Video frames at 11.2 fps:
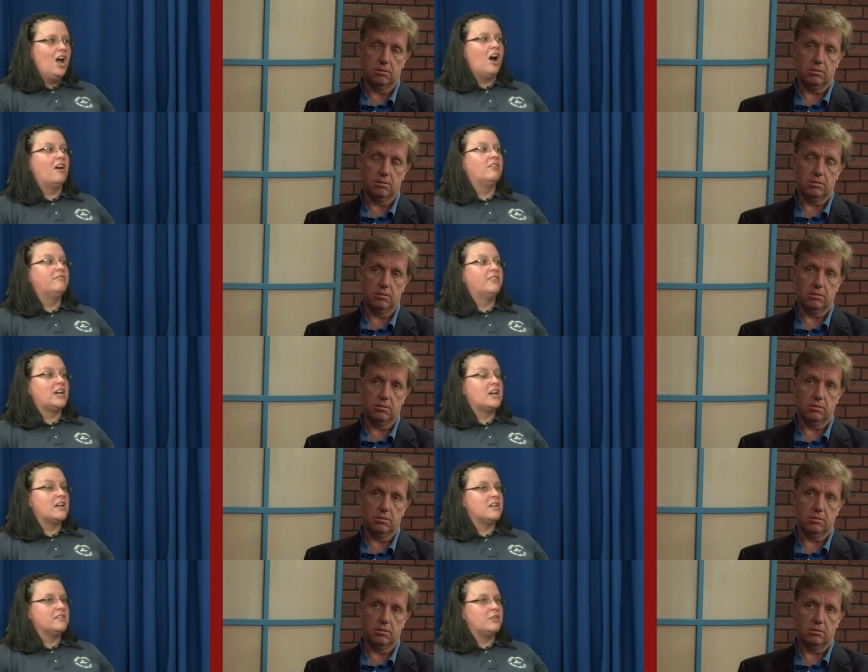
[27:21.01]
Speaker 1: of,
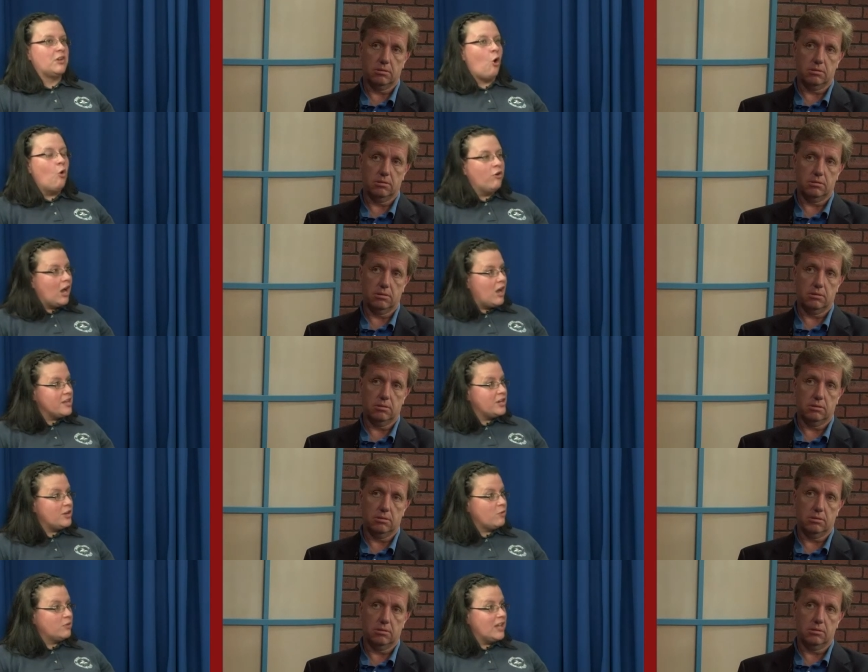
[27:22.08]
uh, oh, uh, you
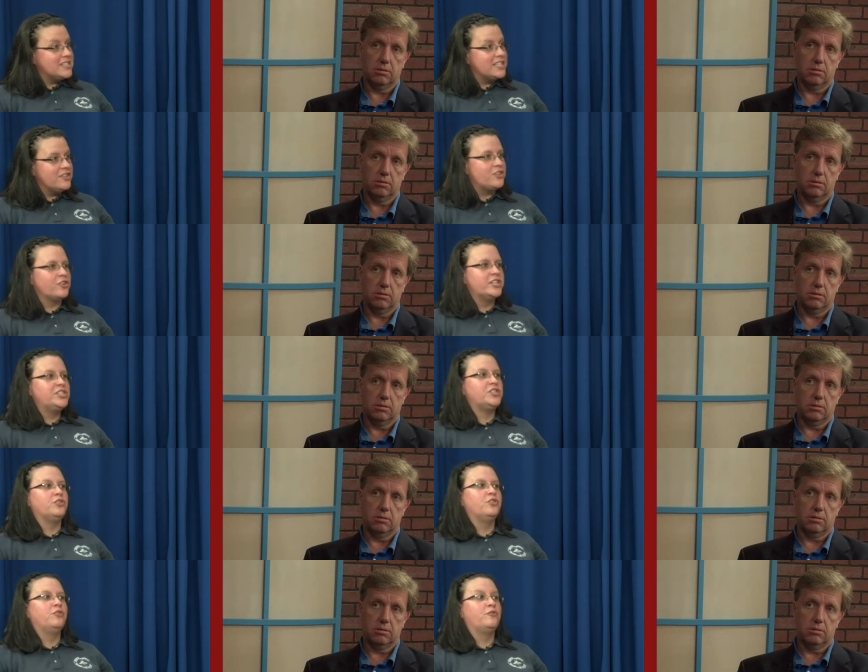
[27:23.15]
know, less than
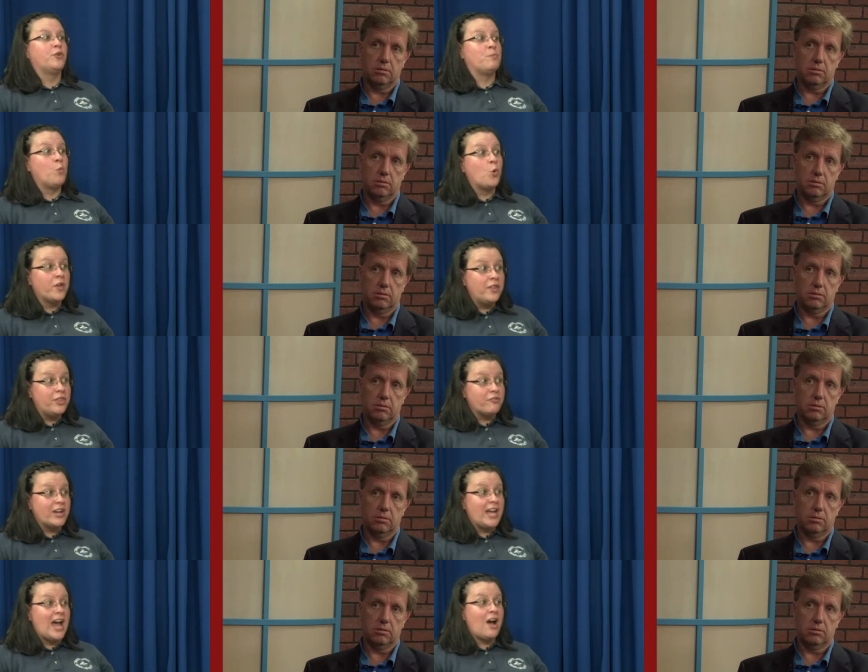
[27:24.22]
32 for more than
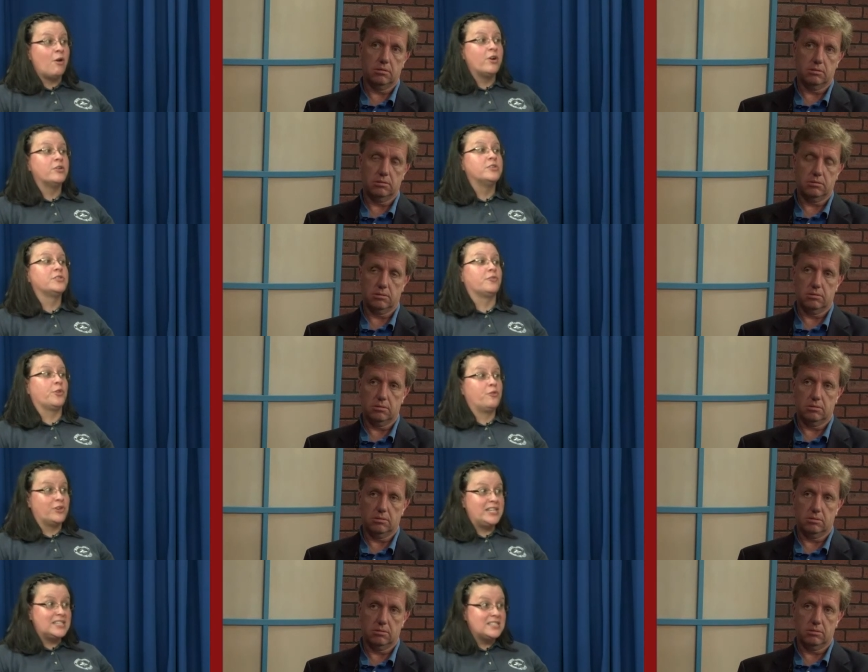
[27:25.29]
three hours for
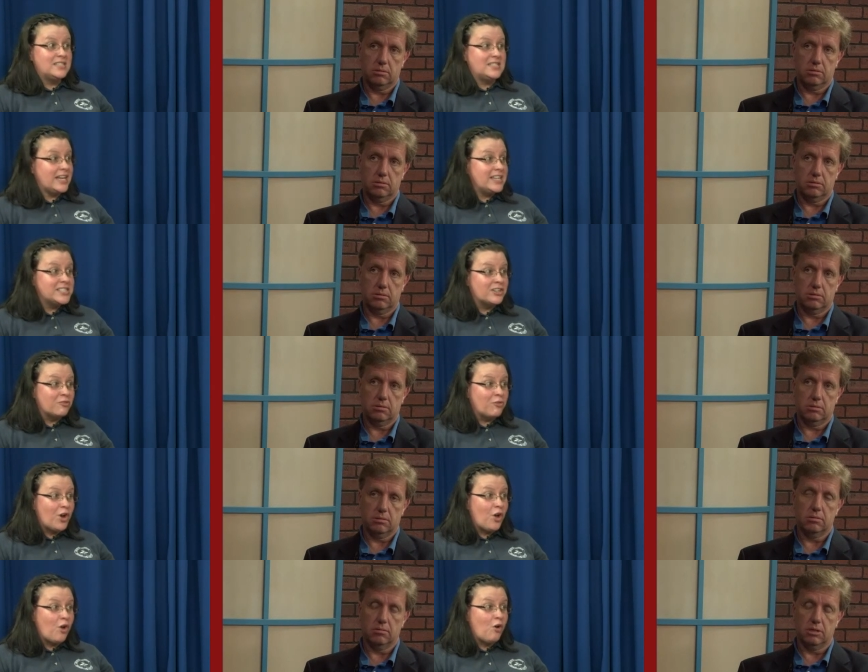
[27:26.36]
three days in a
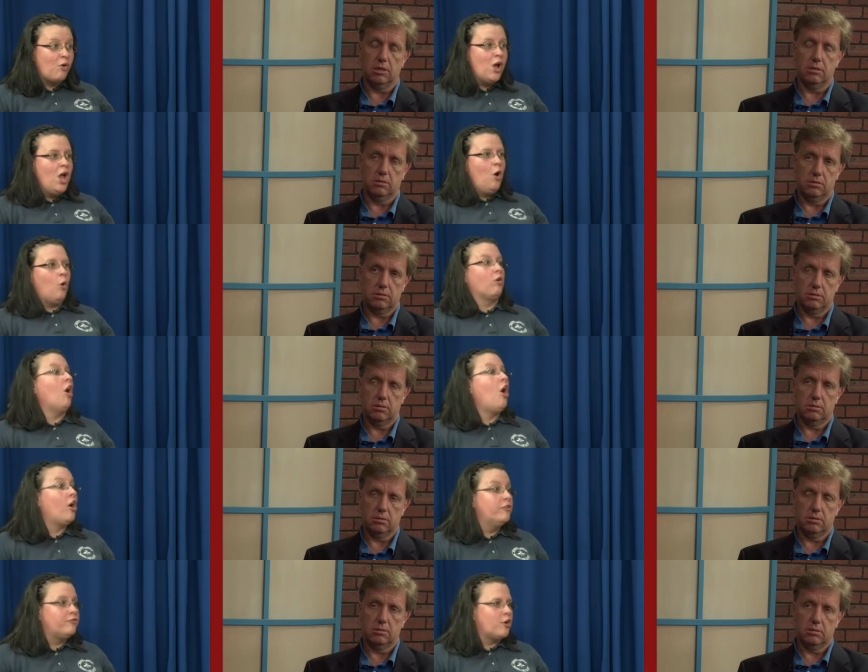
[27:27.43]
row right. or a
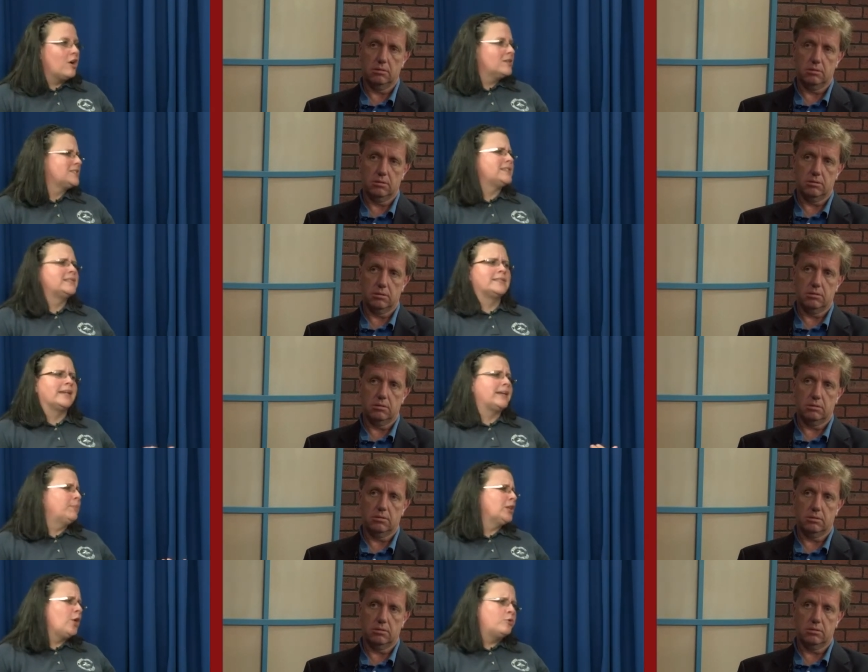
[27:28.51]
hard frost is like
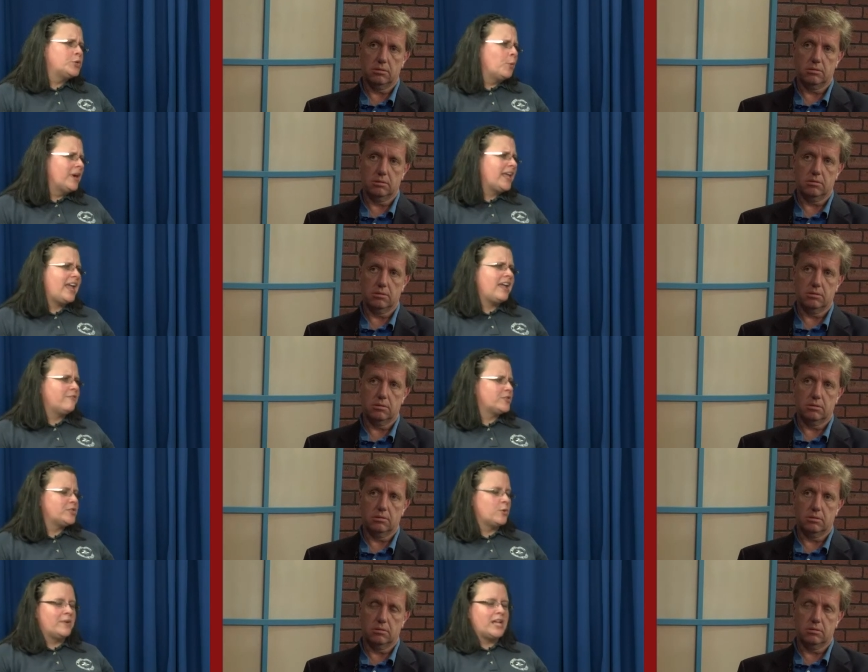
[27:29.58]
below 28 for
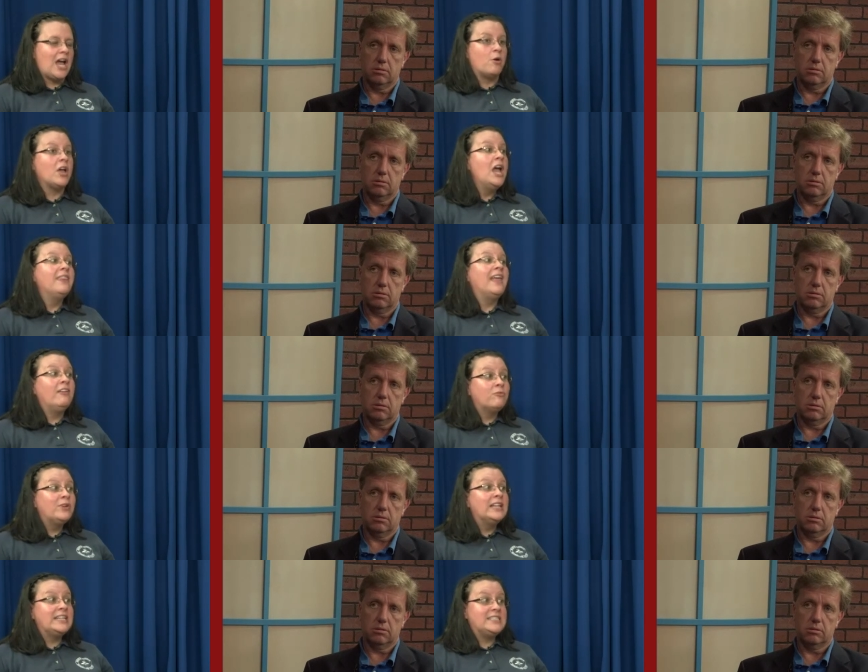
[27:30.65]
so many hours that
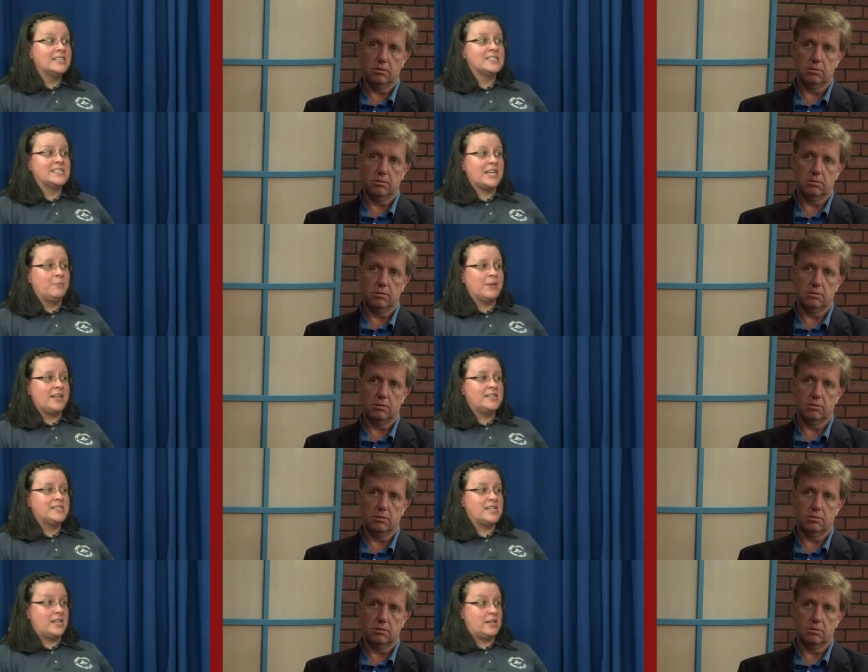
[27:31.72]
really doesn't take
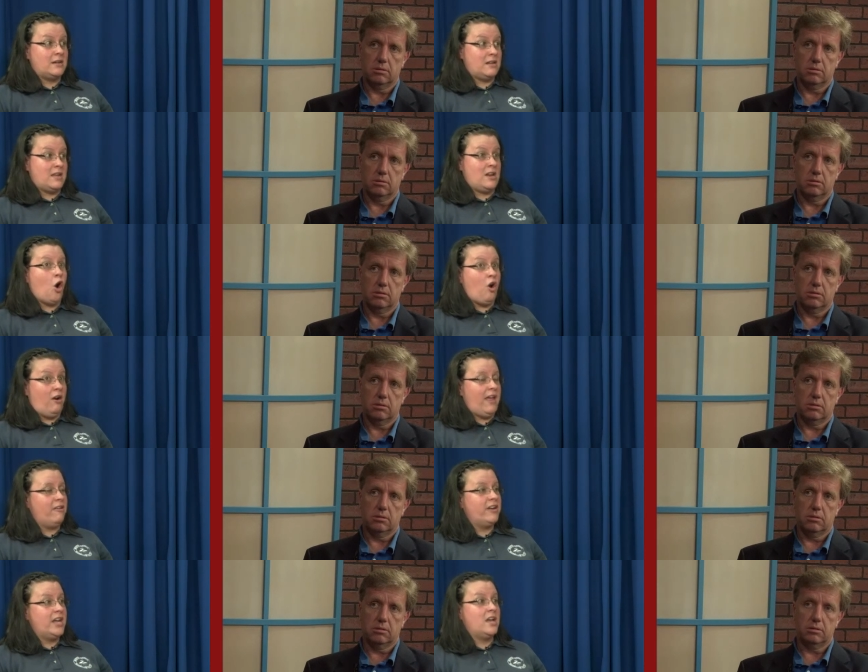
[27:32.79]
place in in our
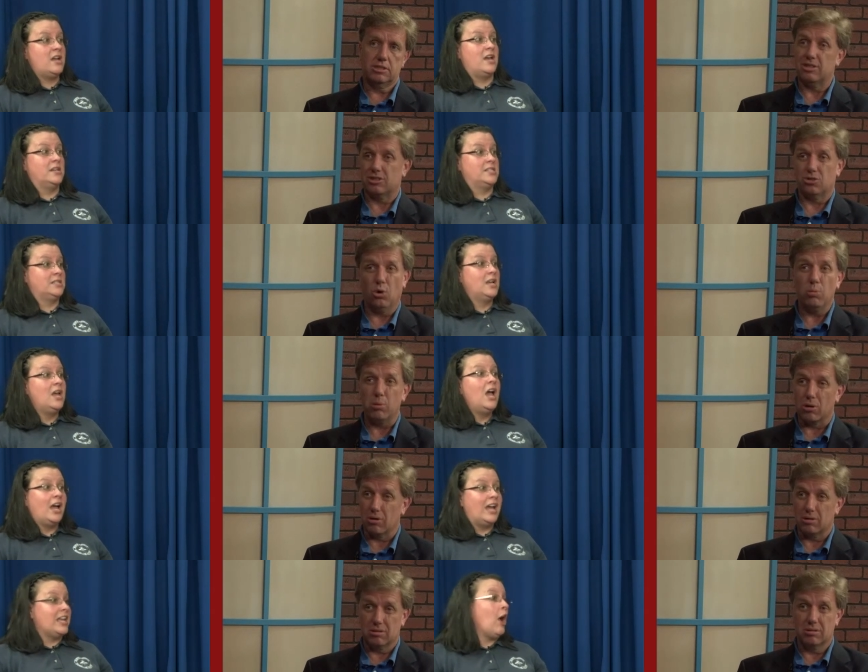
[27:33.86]
area it's and october eh,